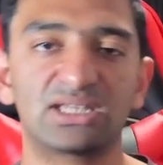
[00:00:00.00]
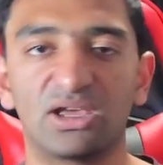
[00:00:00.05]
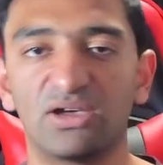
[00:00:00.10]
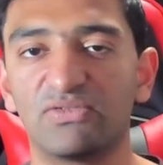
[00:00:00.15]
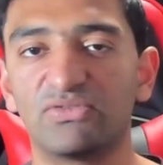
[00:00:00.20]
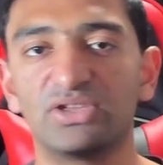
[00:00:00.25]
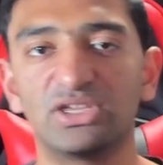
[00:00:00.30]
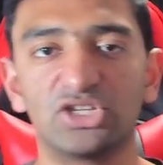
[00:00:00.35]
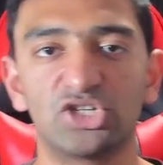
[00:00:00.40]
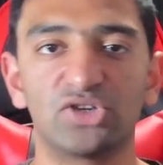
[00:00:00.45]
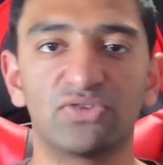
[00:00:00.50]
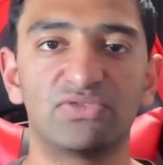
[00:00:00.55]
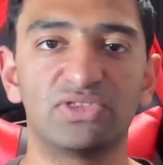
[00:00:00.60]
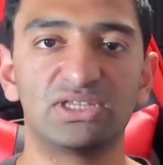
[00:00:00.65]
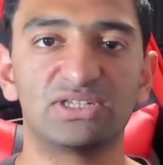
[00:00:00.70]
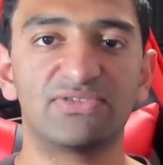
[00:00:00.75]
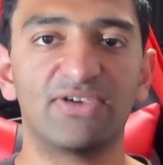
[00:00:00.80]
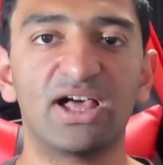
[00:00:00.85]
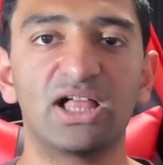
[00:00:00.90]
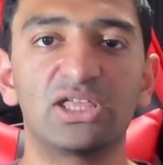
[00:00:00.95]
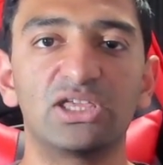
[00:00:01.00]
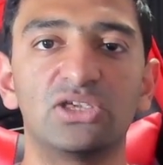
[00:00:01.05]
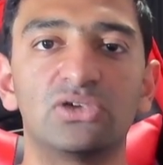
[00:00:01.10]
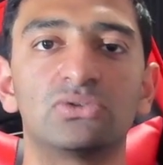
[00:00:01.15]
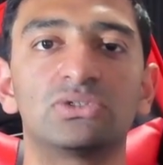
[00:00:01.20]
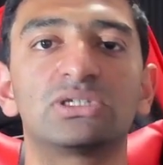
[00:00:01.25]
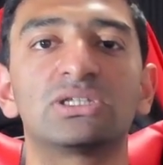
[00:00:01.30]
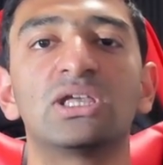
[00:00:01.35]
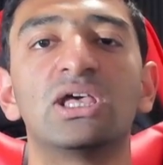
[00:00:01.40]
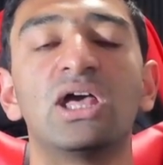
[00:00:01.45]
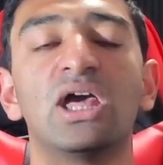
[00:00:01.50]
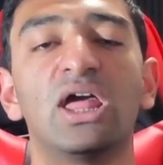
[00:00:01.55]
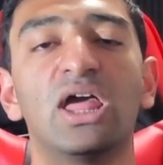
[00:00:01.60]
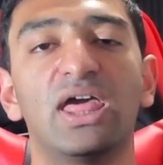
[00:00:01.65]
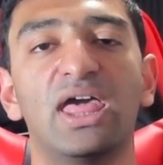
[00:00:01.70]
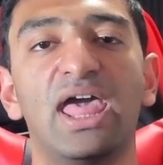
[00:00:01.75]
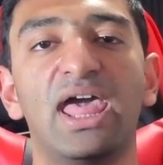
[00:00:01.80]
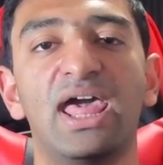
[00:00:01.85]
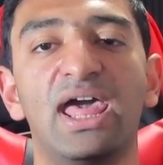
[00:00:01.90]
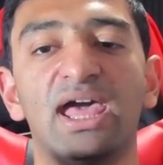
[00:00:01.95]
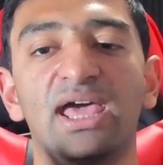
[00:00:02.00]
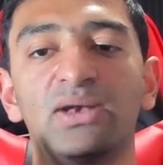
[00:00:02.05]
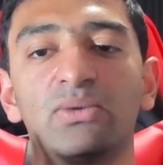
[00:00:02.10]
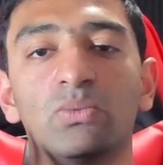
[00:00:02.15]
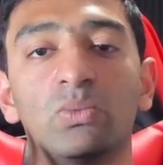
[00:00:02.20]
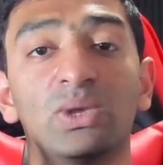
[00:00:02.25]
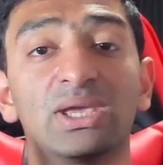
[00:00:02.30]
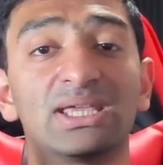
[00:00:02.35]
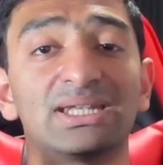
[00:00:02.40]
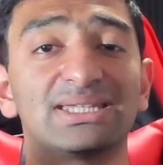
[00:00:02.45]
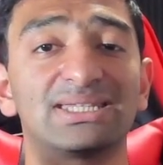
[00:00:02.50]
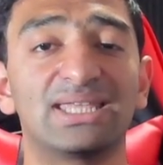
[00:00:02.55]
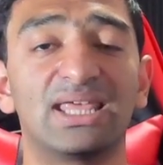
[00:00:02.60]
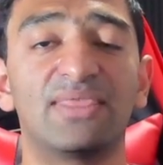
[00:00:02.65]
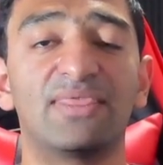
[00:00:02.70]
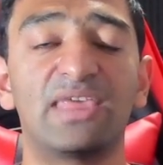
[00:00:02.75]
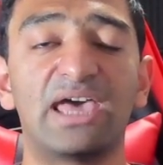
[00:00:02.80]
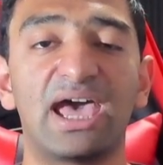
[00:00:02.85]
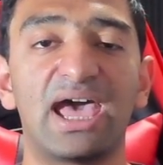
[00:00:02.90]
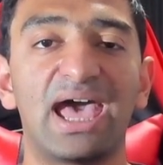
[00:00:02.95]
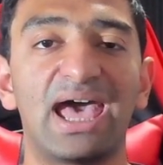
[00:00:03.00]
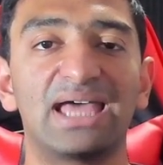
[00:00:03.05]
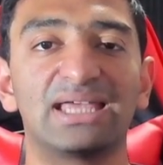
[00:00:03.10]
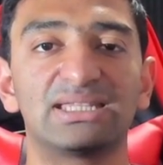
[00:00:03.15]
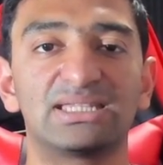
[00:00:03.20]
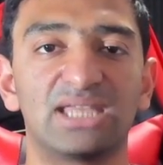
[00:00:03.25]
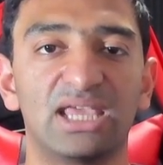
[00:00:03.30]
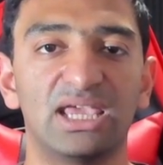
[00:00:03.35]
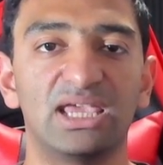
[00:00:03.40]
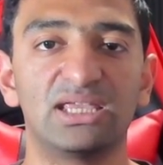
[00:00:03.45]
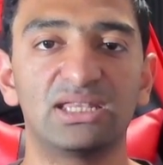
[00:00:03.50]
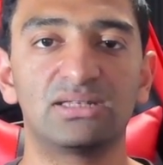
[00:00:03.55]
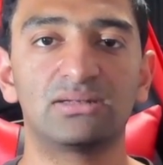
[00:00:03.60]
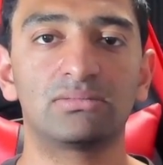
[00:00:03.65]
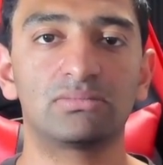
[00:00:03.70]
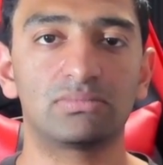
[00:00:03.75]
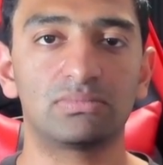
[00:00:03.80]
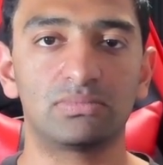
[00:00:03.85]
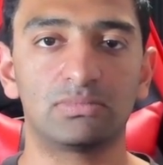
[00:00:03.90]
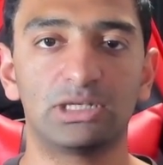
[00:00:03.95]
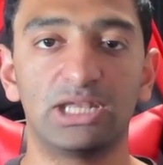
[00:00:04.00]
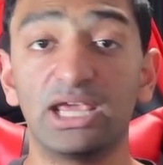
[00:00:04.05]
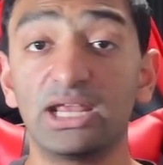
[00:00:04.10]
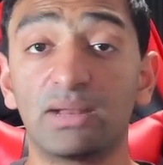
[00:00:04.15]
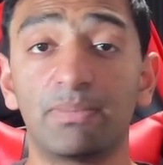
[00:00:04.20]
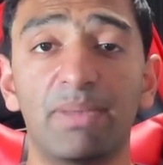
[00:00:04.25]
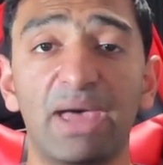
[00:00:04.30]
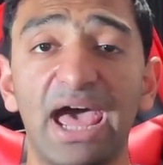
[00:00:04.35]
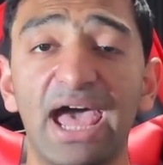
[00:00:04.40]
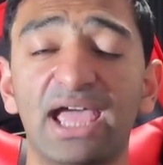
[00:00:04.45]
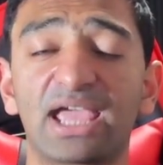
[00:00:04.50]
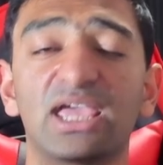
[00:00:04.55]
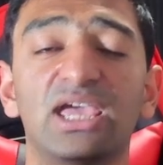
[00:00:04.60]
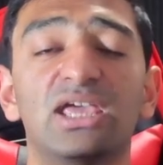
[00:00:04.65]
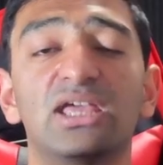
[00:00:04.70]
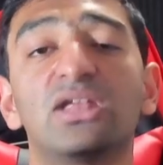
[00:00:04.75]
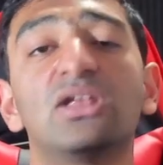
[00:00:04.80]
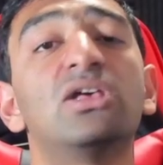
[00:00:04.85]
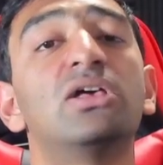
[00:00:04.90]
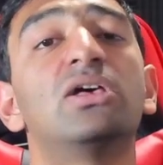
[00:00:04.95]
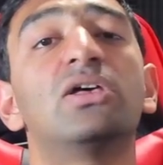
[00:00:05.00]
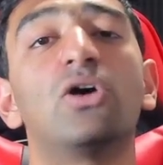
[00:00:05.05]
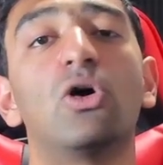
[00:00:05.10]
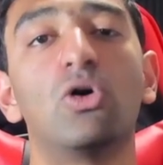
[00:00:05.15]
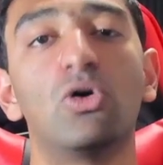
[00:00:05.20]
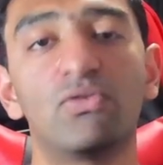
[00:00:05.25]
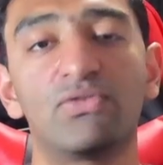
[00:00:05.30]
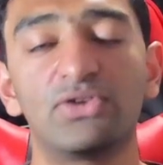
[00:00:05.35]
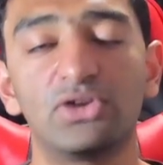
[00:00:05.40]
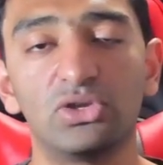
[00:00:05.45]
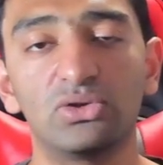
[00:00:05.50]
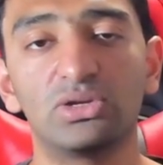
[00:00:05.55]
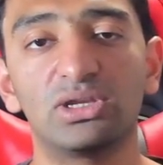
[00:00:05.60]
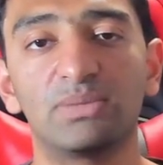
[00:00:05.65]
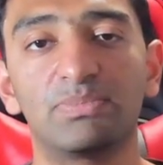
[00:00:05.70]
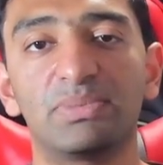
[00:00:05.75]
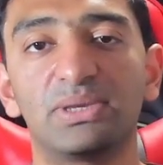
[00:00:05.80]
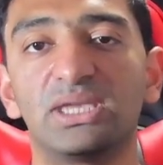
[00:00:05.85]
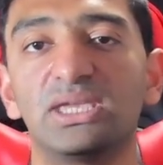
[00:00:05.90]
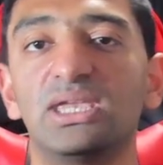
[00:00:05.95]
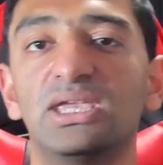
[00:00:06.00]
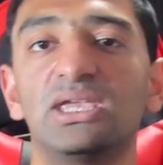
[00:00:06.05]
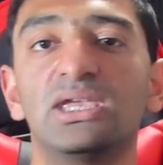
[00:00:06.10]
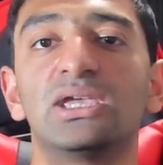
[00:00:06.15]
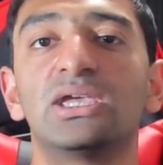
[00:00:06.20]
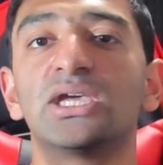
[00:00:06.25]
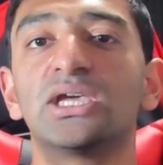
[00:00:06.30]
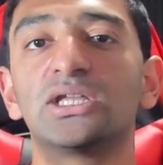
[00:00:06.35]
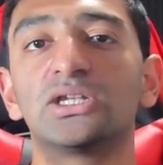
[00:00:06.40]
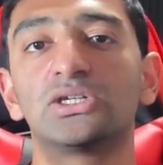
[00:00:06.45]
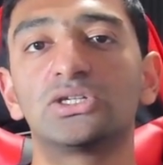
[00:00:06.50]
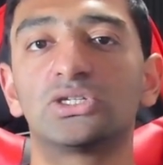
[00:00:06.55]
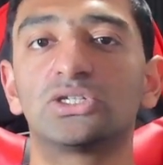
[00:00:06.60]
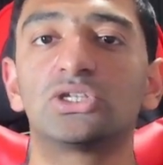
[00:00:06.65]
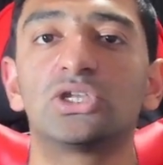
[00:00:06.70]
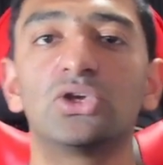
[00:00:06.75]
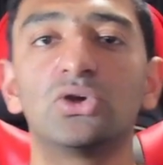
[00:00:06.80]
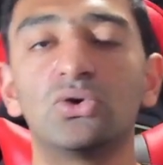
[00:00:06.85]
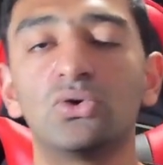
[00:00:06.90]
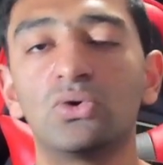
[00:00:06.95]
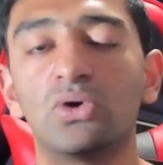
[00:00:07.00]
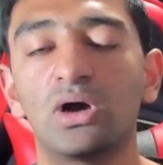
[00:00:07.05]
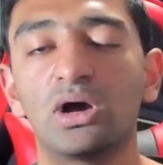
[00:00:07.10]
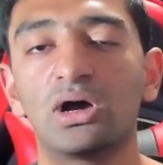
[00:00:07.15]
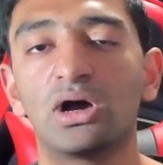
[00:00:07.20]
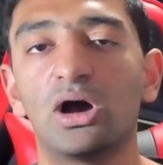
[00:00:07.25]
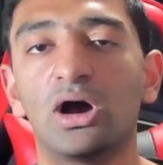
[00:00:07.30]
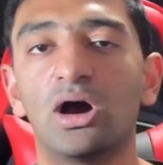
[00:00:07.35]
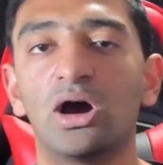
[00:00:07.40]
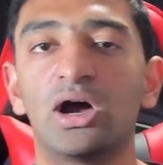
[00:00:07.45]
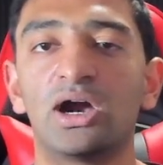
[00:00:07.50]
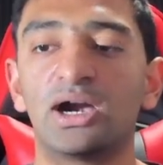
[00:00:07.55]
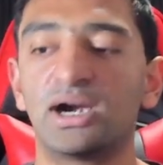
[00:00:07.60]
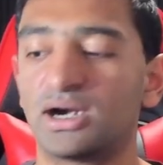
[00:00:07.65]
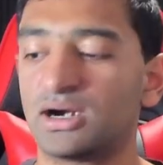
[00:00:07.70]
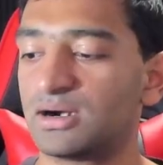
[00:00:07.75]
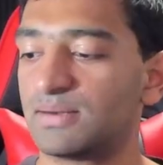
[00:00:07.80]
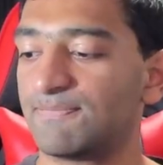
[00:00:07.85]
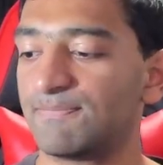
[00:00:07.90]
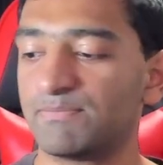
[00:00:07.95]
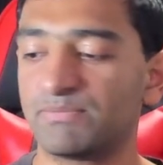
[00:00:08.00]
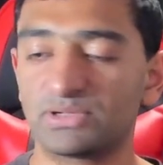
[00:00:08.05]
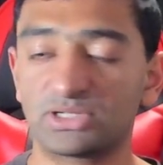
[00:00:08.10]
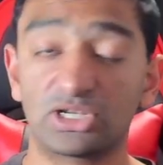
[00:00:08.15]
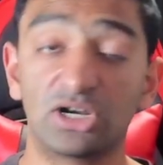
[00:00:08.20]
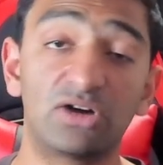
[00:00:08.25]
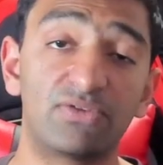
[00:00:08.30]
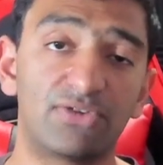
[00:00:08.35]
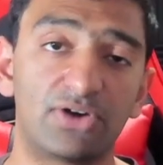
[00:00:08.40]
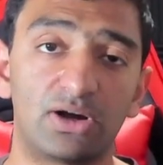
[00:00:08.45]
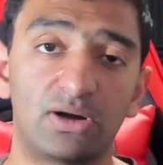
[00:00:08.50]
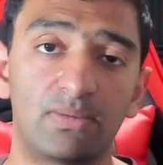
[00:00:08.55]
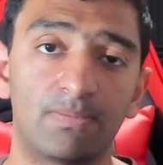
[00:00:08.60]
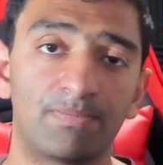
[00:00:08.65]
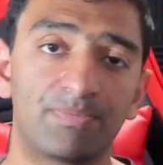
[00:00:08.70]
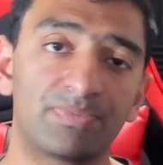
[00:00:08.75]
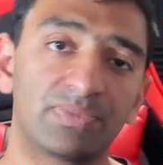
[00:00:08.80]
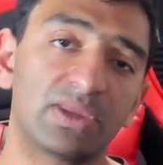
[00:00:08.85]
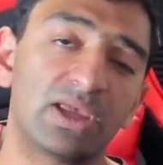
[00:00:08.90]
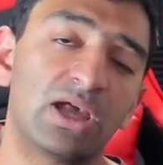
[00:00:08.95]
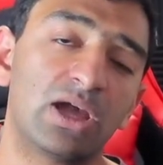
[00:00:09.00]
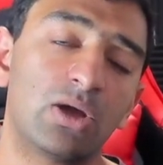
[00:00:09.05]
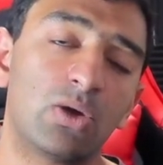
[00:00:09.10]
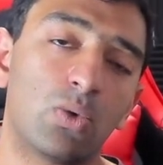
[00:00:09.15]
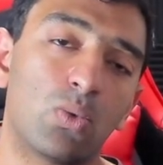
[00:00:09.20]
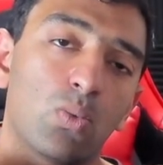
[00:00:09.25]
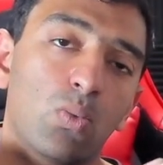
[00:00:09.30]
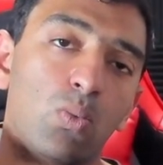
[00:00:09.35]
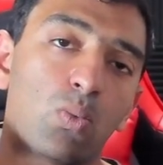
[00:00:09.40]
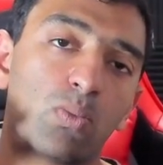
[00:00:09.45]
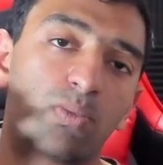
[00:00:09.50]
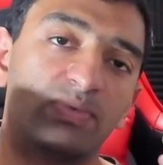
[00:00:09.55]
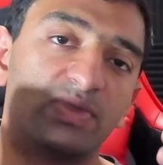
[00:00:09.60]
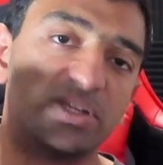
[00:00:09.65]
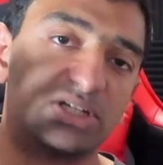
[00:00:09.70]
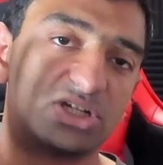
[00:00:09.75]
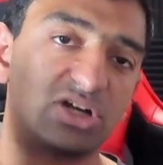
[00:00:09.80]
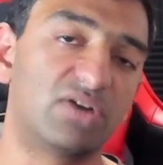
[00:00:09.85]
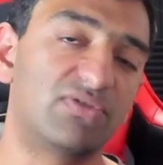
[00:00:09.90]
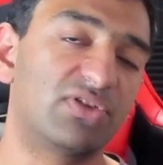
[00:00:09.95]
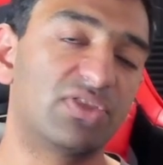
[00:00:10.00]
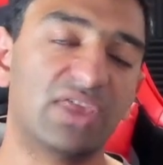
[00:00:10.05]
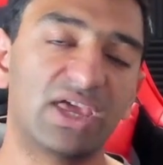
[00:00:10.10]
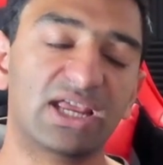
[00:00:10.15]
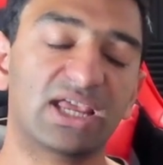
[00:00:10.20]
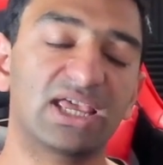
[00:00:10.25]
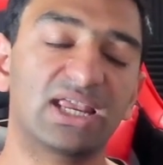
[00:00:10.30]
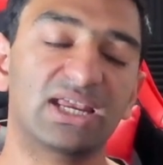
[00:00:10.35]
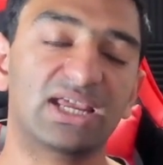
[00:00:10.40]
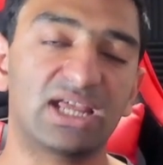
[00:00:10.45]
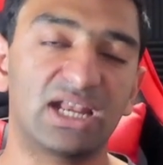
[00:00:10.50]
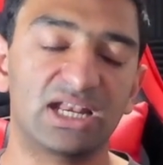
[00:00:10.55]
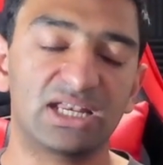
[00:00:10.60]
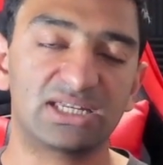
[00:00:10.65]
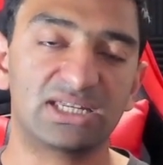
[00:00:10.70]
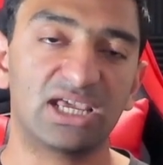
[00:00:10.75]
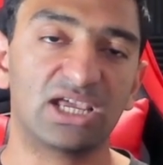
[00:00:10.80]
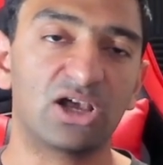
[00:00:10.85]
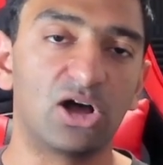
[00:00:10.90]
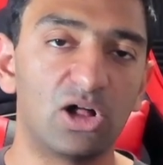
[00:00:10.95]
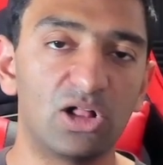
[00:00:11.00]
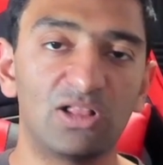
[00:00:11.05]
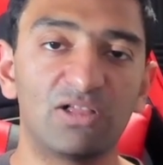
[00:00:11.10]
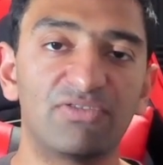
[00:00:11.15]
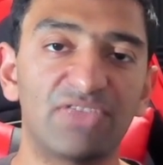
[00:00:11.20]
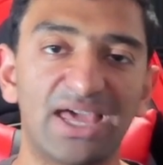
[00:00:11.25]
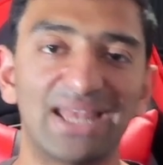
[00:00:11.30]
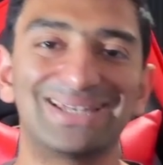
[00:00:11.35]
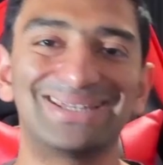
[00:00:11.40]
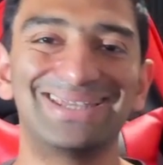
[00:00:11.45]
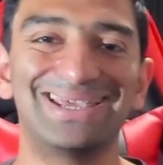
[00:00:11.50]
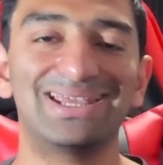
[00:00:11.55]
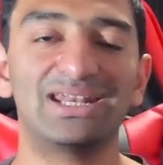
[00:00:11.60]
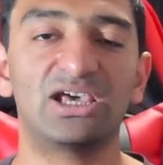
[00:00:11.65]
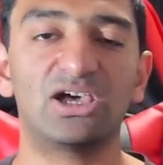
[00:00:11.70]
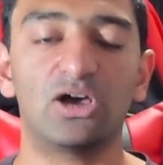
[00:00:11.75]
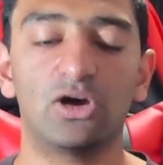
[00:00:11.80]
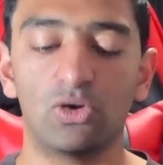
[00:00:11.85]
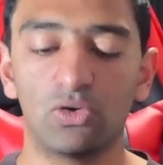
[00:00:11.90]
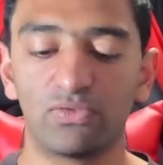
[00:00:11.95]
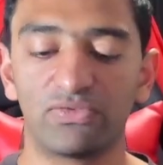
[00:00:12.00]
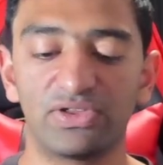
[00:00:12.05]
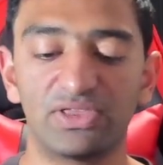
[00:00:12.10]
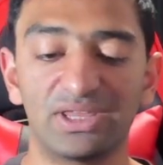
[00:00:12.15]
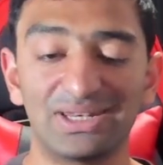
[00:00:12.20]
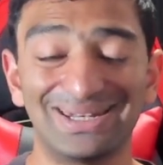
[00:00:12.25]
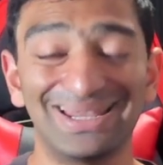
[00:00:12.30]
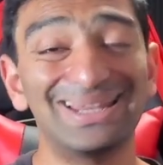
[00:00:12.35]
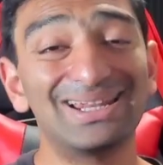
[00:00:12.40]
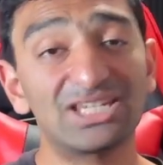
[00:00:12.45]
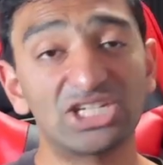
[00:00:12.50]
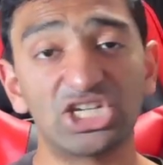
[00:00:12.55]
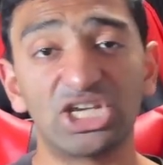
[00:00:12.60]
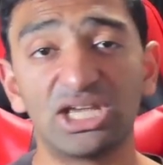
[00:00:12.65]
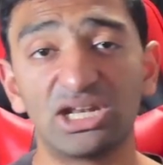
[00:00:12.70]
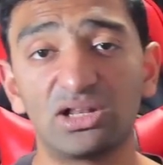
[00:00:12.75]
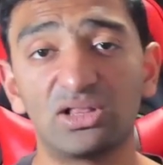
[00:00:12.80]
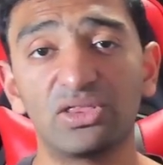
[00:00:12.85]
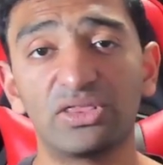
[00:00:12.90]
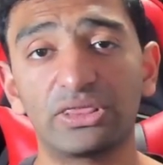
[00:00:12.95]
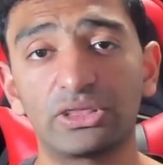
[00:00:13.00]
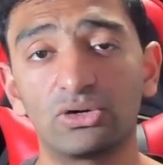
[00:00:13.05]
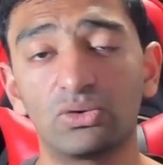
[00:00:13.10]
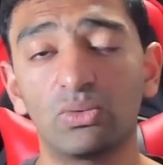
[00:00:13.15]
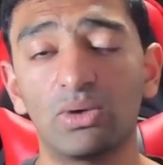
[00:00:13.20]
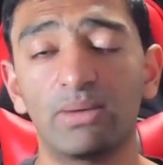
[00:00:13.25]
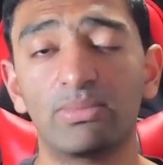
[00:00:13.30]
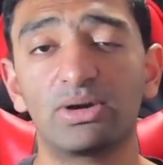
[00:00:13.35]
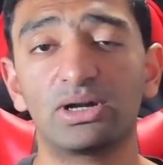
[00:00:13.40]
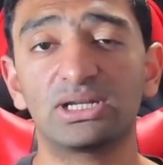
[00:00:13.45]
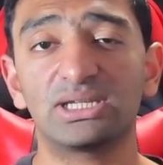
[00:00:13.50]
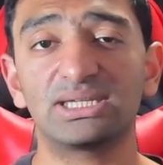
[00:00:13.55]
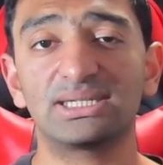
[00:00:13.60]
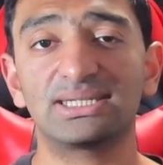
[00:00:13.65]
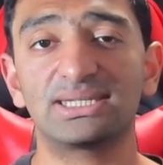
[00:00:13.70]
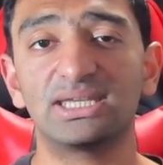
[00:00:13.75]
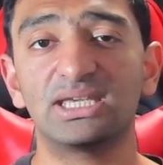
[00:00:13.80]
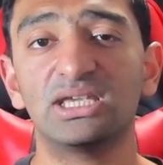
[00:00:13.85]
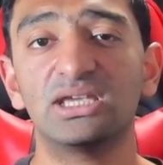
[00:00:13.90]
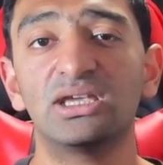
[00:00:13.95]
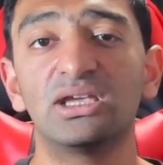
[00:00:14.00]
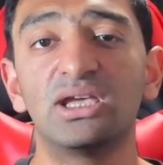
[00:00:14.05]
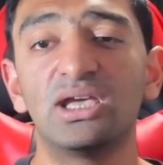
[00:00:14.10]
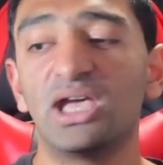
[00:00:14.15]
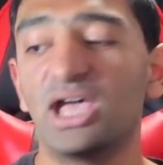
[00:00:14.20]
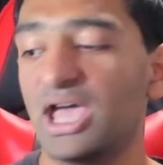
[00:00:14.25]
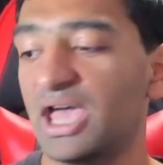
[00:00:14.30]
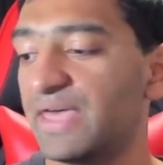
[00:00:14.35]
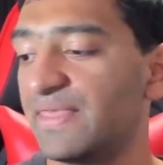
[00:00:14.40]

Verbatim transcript: of each of these values, and we can send that as a data packet over UDP to our server. The server then can kind of take all of that data over the data channel through WebRTC, and